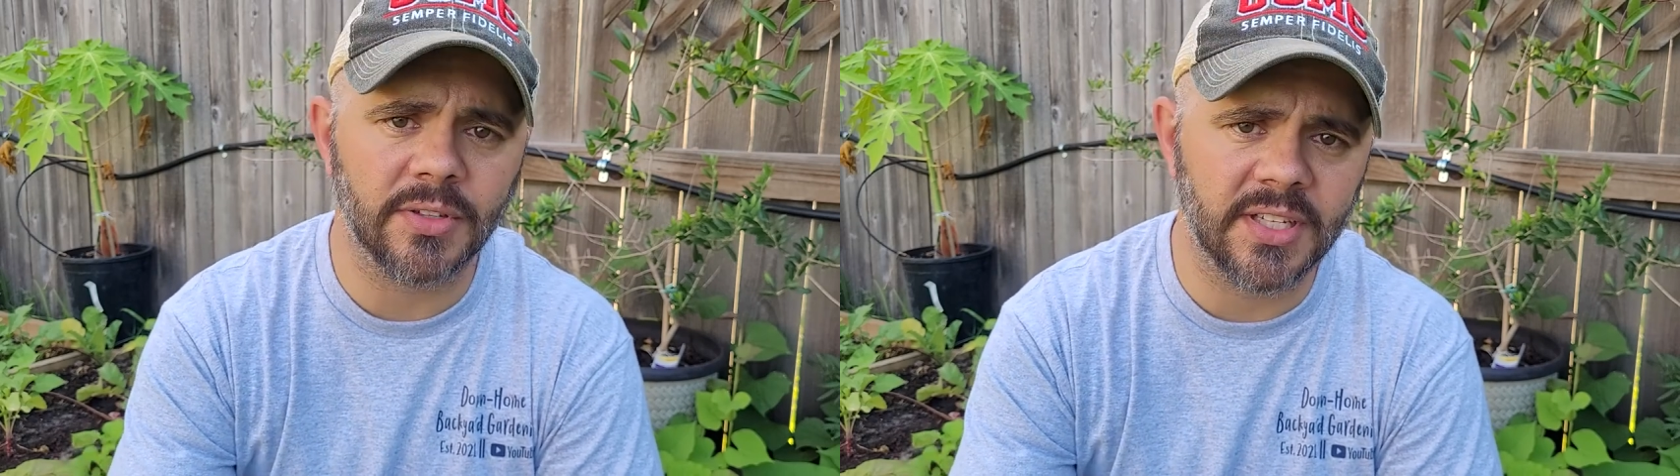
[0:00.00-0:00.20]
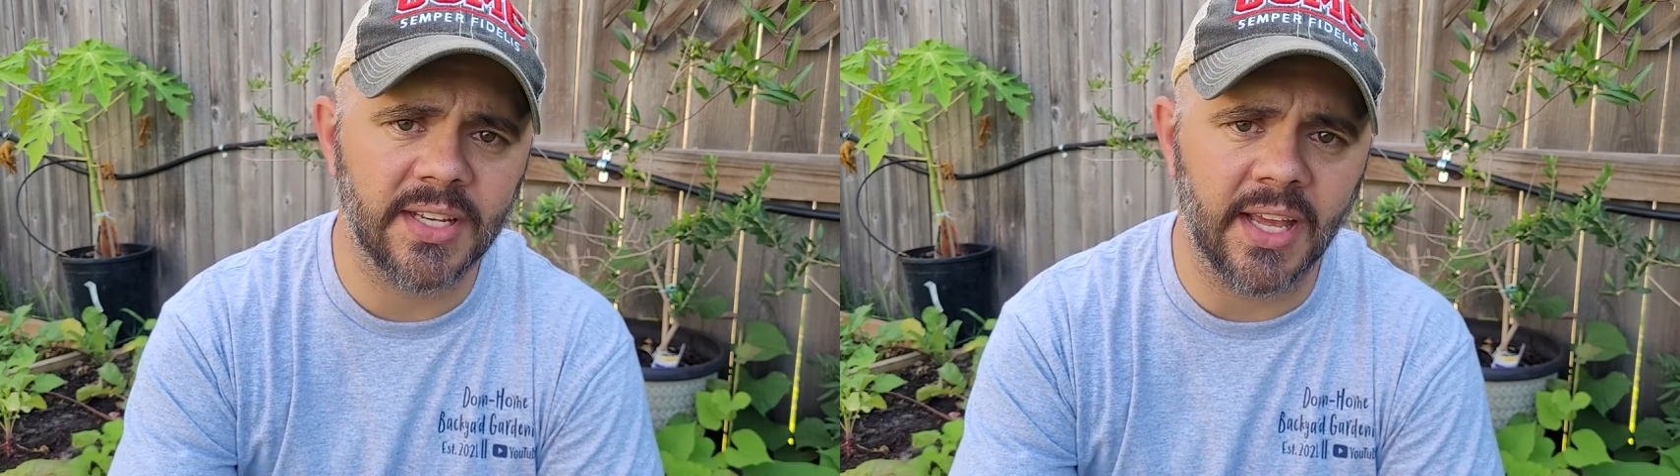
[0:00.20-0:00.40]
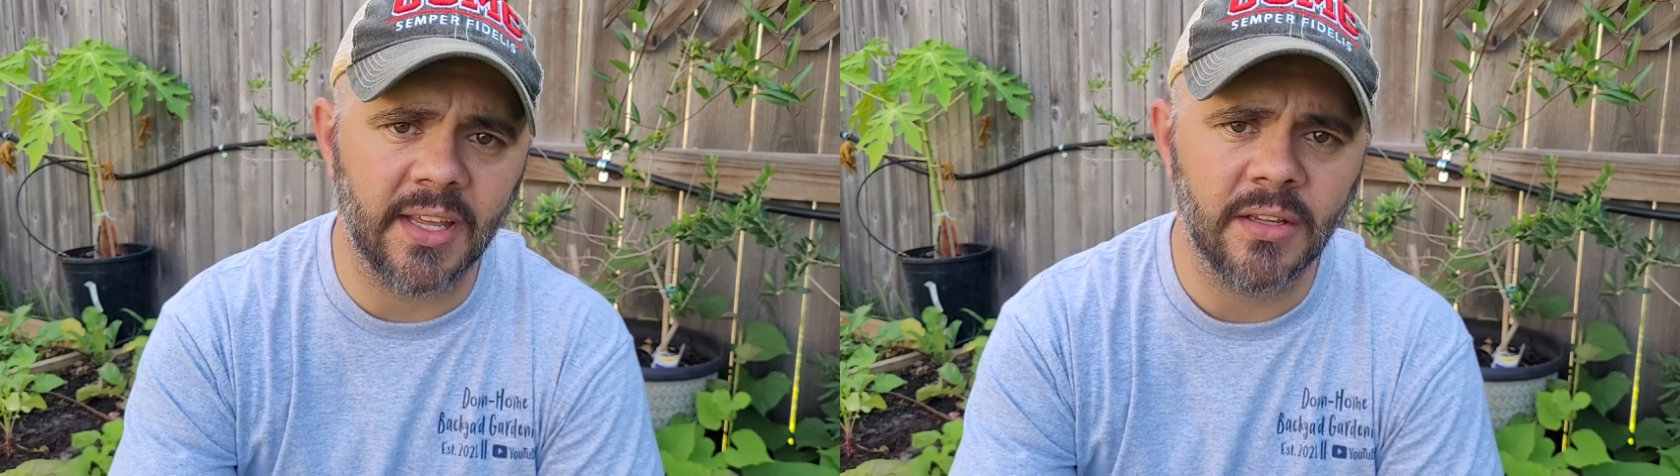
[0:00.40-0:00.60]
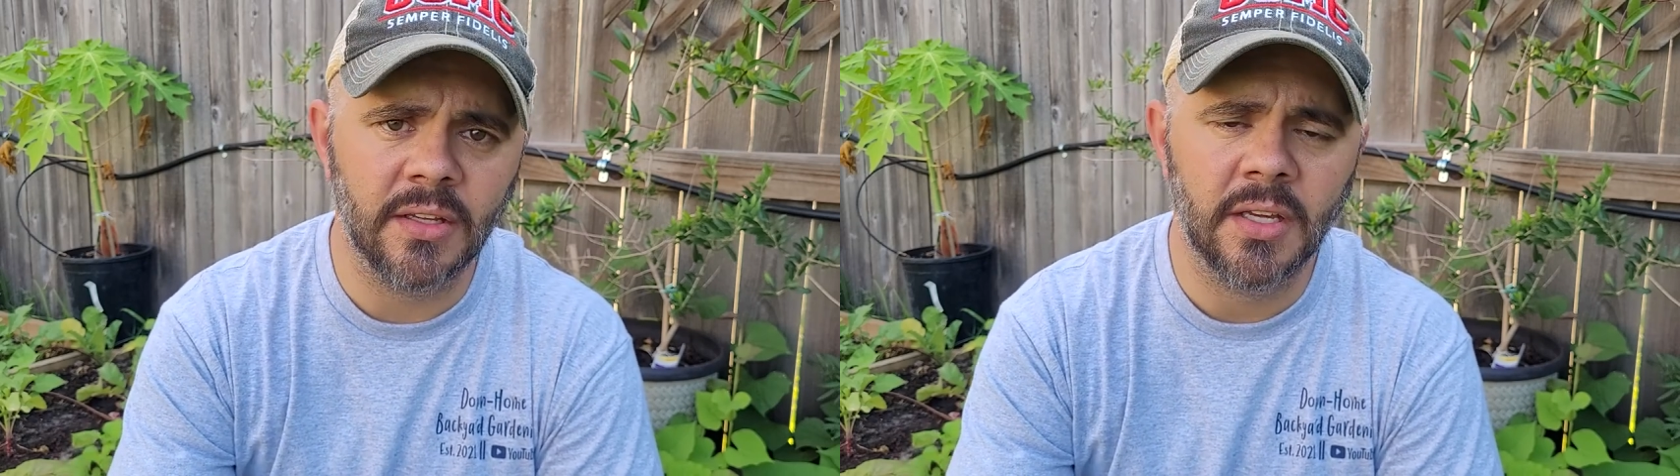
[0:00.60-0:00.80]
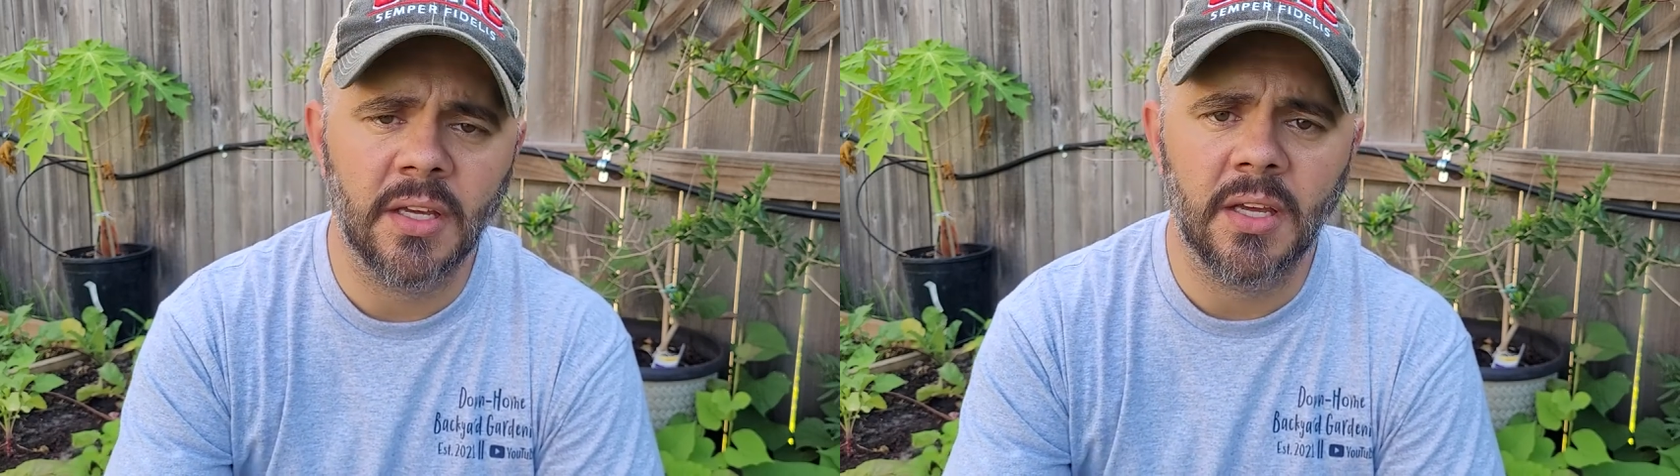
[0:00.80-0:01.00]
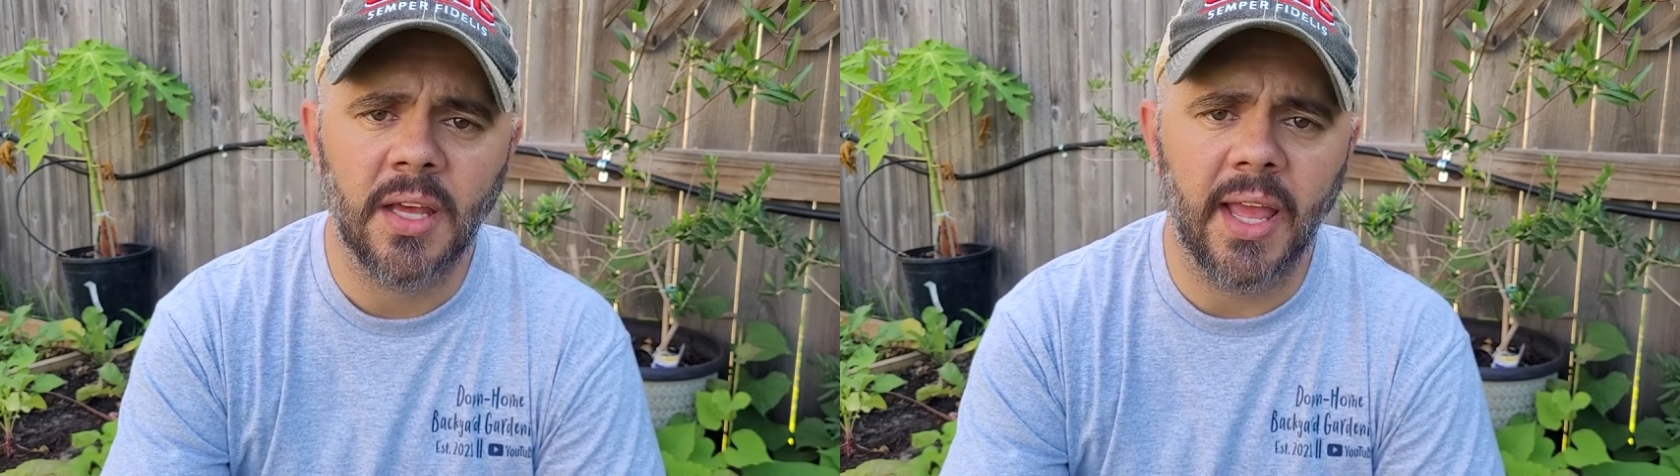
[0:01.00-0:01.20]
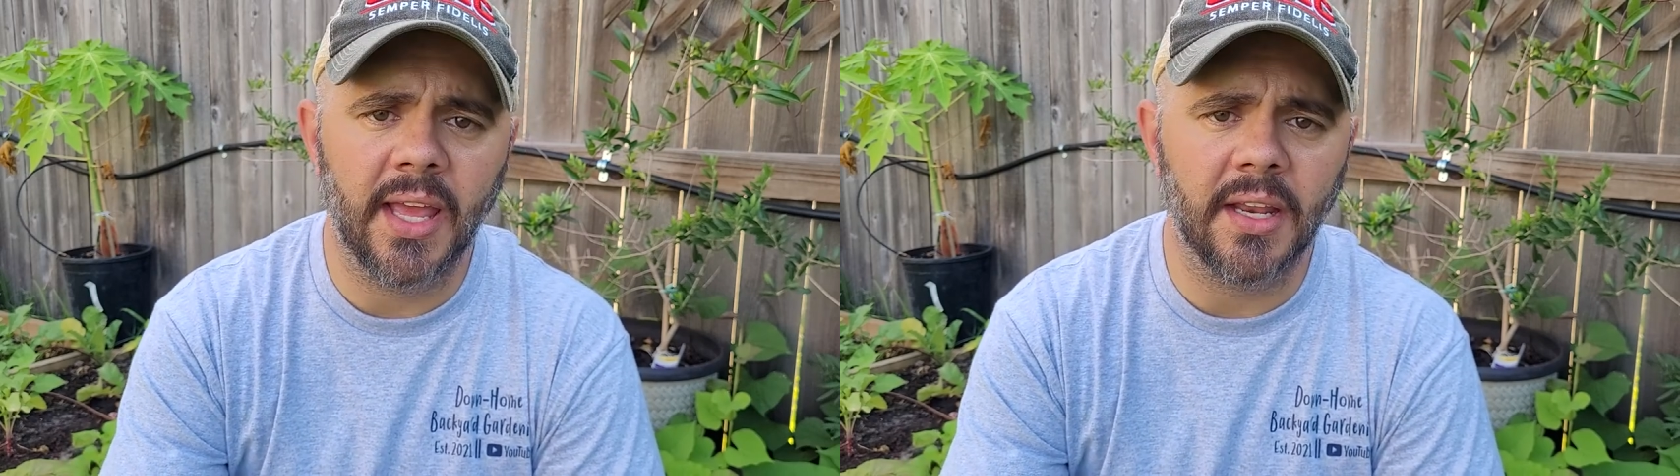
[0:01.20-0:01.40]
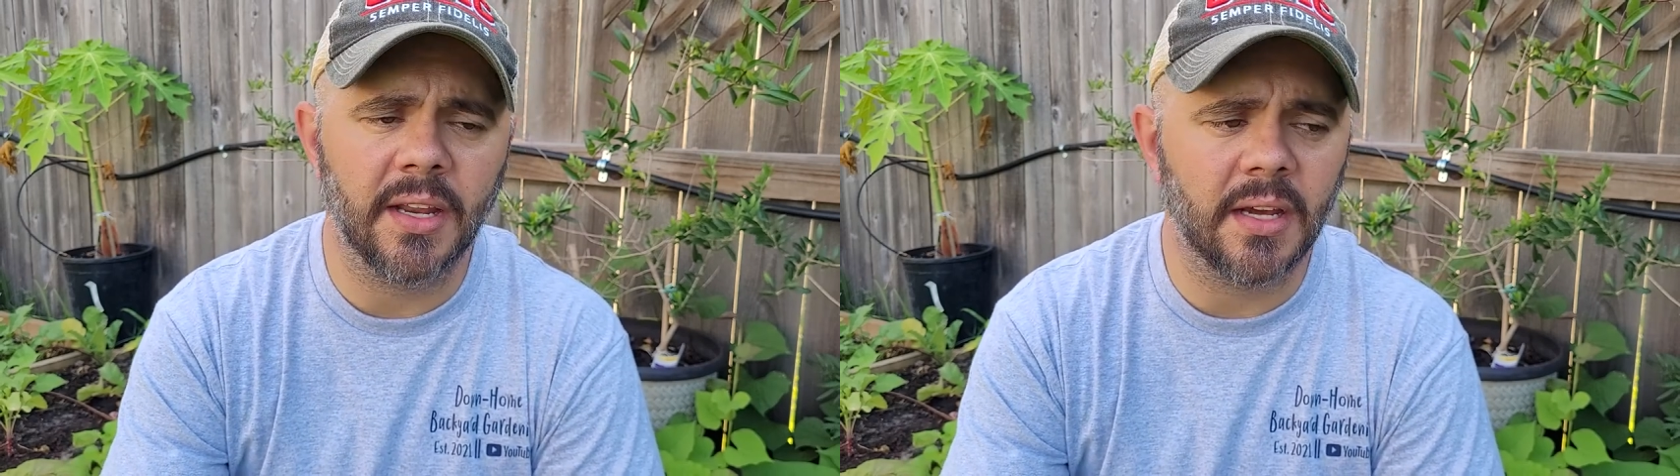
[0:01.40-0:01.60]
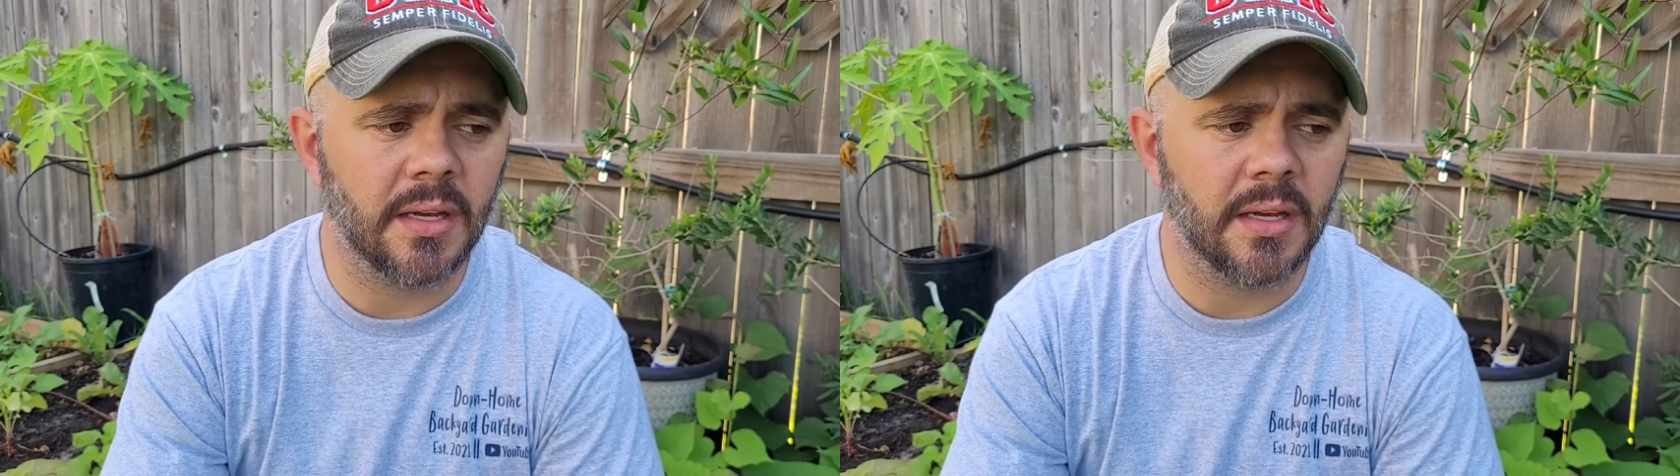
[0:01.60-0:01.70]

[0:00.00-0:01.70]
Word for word: today, and